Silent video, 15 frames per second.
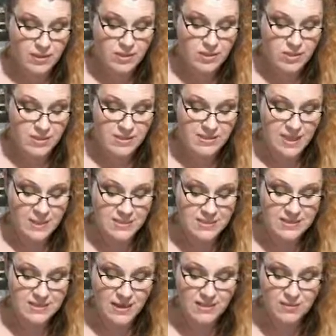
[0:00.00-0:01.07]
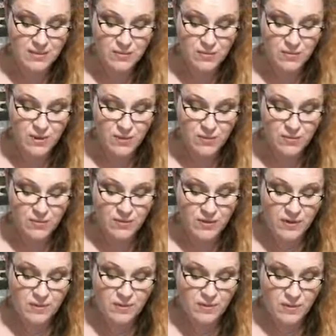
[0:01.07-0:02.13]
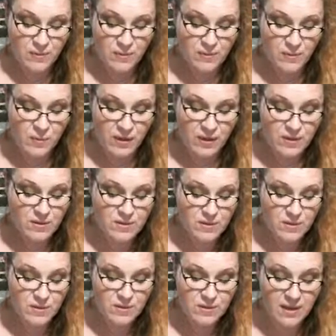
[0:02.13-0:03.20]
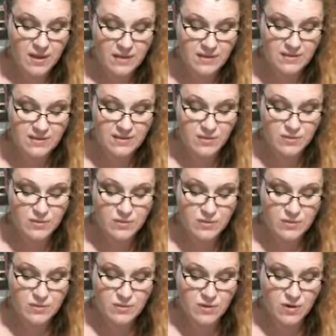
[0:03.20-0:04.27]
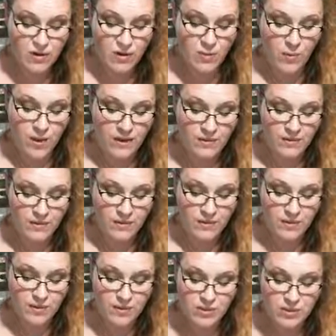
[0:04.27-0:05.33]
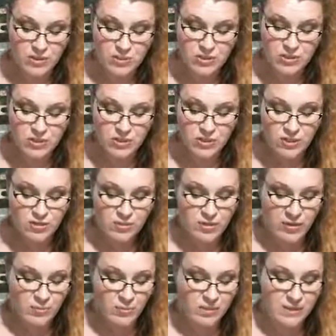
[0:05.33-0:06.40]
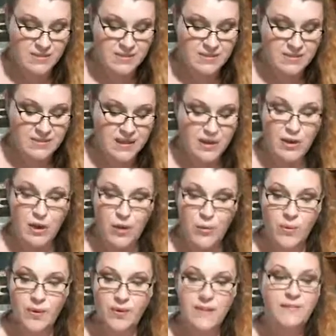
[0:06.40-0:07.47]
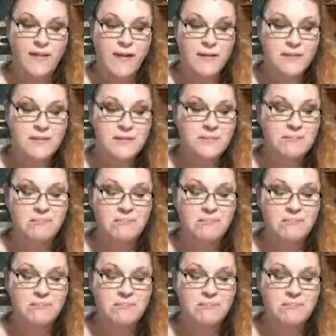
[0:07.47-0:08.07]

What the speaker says: Chance kept his eyes on the road, fingers gripping the wheel, so tight his knuckles turned stark white. She wished she could trade places and know what he felt.